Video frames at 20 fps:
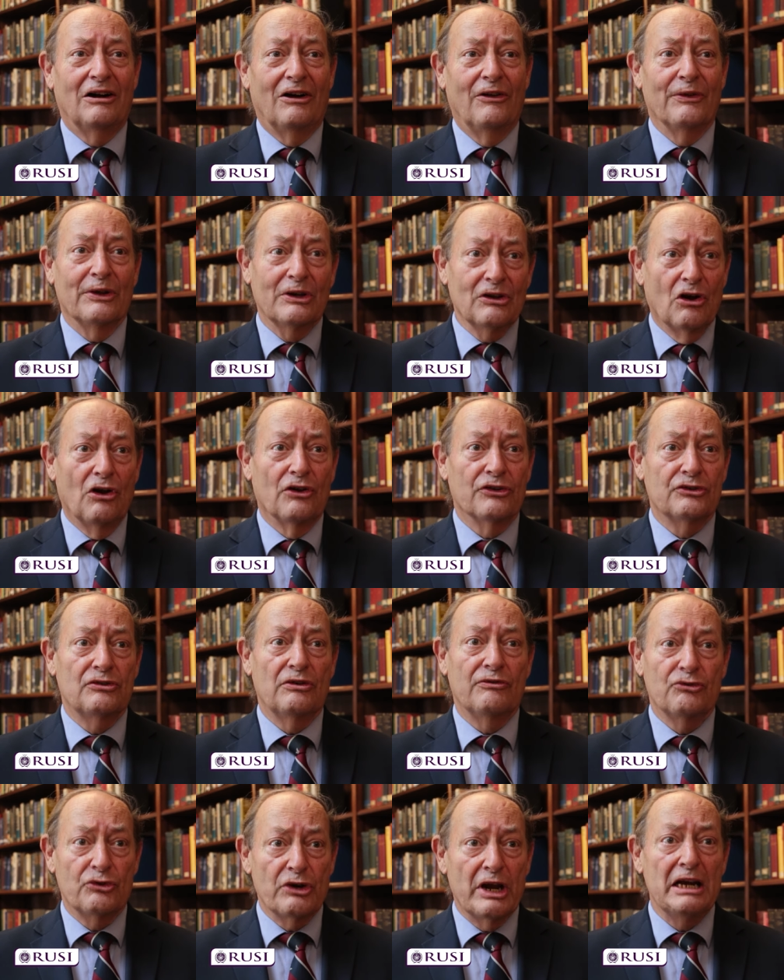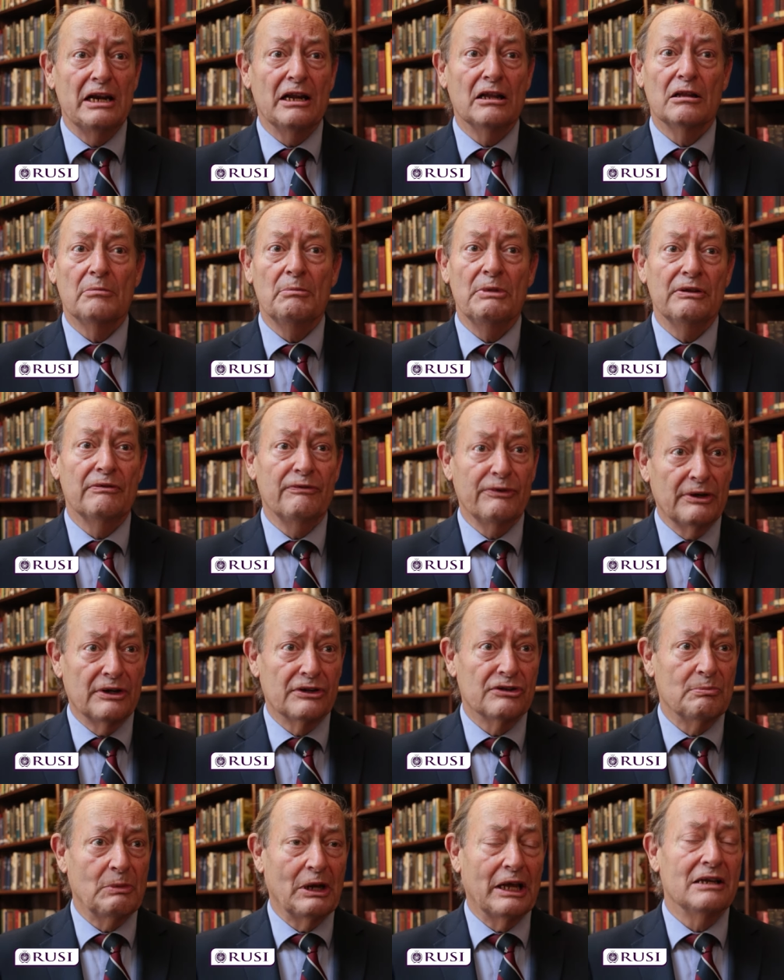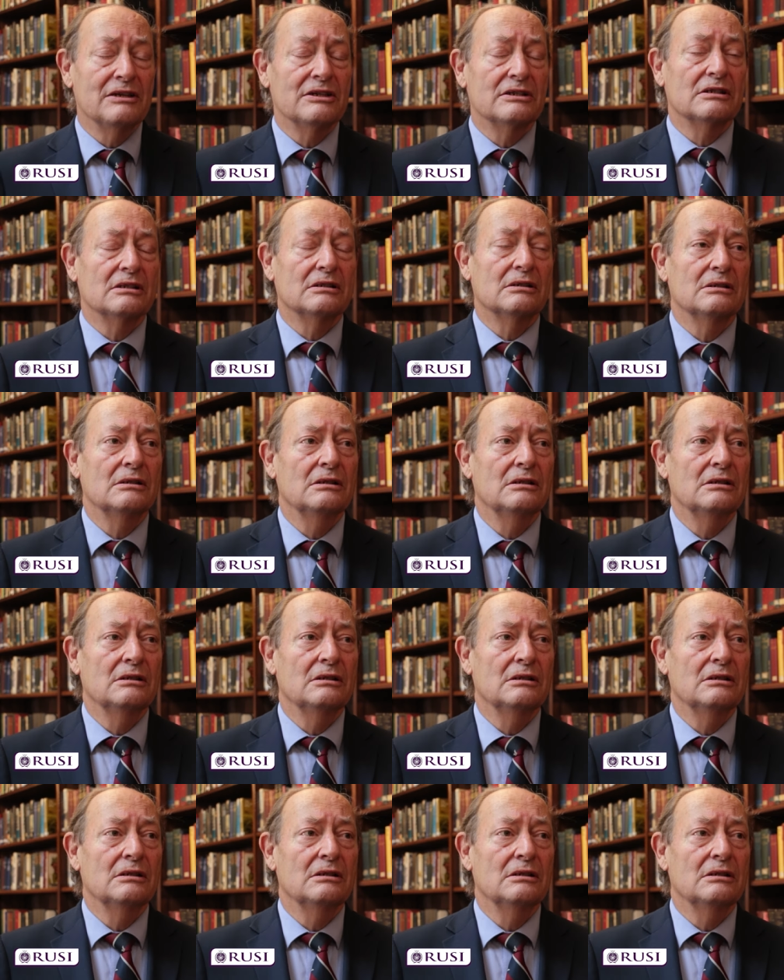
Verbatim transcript: on the cost of training them in the first place.